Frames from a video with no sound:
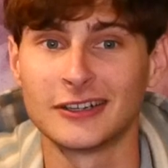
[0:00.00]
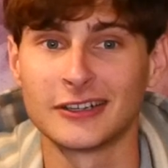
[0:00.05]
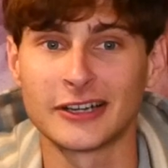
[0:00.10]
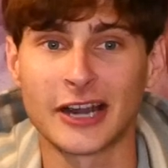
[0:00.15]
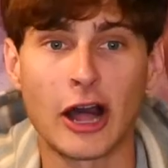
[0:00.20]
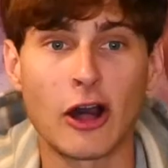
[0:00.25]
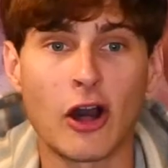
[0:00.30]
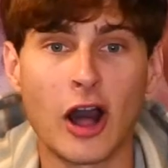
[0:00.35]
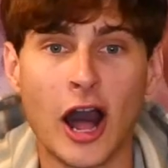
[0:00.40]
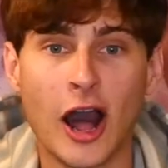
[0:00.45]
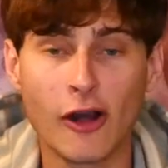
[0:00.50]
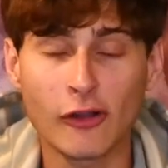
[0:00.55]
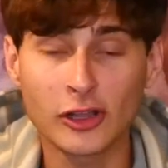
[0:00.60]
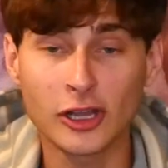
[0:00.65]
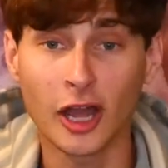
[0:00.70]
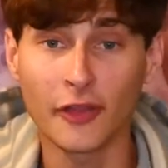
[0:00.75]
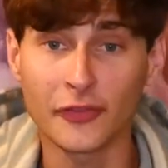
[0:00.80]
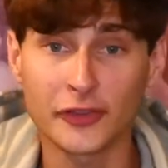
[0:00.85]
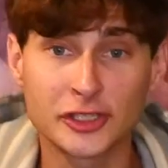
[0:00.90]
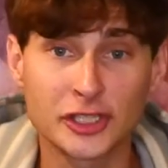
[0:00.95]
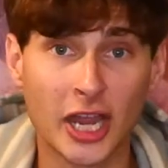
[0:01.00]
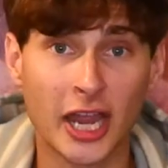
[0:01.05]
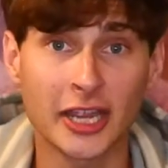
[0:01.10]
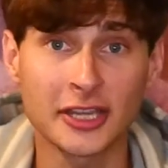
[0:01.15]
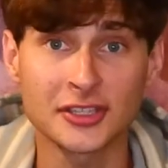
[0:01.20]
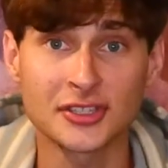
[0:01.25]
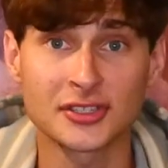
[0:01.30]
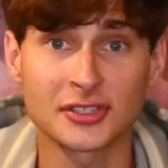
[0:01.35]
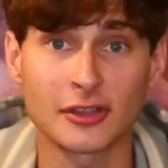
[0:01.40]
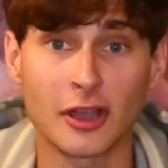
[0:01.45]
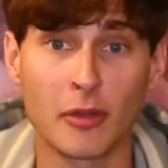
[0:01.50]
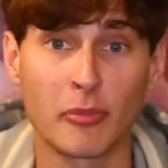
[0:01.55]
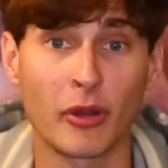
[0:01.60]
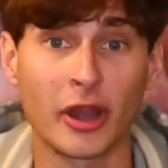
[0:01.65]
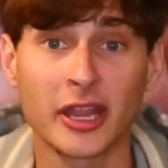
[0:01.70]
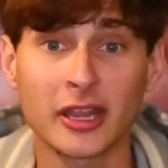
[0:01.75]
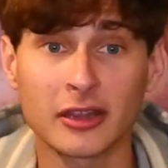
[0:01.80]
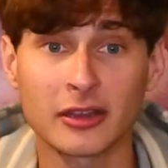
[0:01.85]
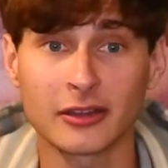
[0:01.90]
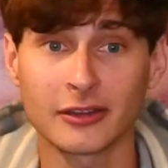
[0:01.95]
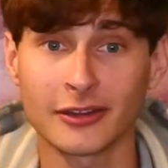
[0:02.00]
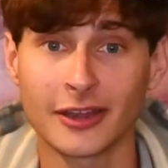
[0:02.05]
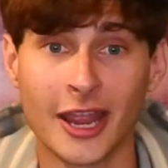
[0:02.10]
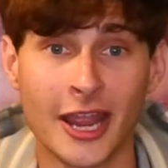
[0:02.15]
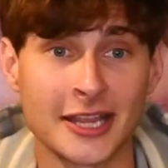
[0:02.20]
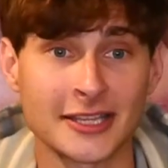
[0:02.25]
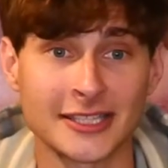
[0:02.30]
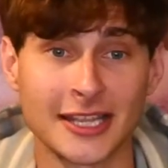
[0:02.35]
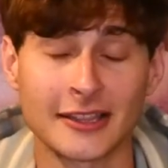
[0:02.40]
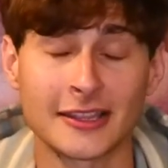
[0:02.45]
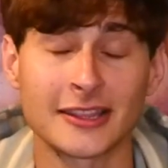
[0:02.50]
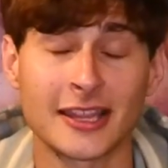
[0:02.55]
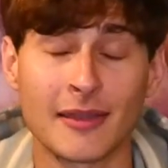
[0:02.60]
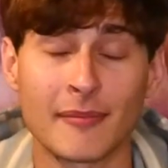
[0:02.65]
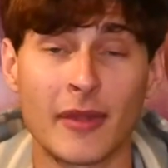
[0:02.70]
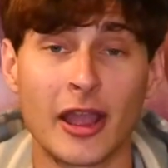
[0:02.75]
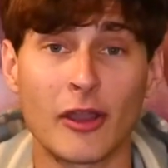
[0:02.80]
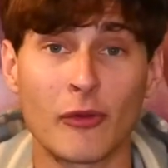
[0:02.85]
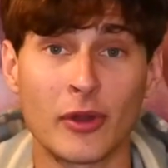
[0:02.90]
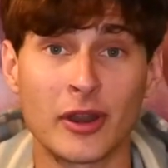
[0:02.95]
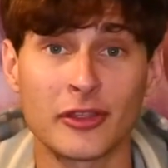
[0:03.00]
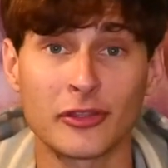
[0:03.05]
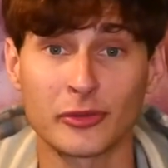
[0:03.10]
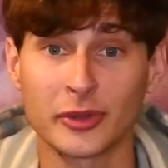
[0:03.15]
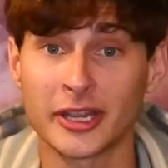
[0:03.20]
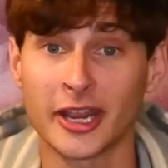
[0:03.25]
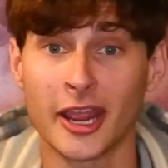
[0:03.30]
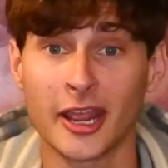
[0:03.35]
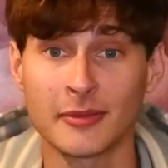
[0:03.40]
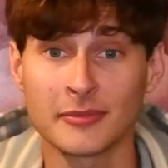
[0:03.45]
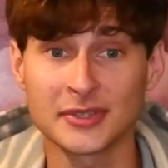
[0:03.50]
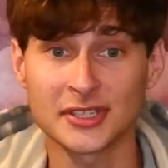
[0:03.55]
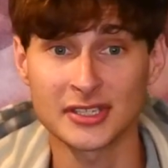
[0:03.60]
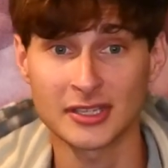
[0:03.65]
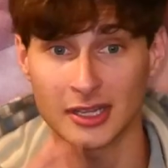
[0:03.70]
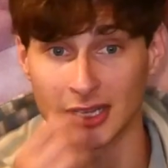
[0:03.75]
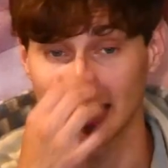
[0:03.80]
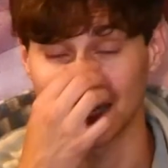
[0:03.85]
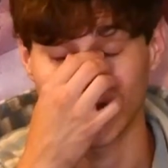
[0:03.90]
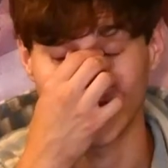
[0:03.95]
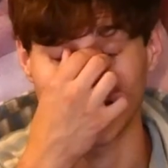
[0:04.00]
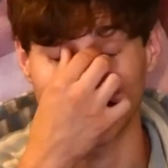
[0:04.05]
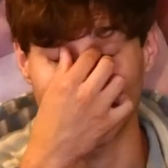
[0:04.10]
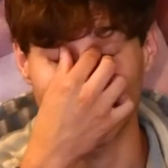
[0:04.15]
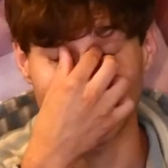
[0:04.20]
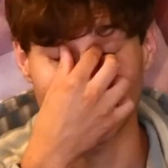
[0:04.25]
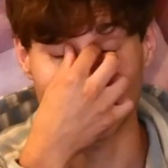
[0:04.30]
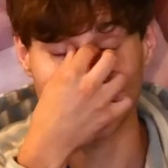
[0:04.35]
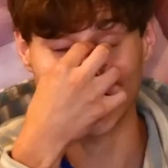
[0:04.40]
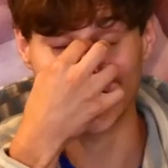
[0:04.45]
Now, I'll cut the Giants a break and say that they might win 3 games. This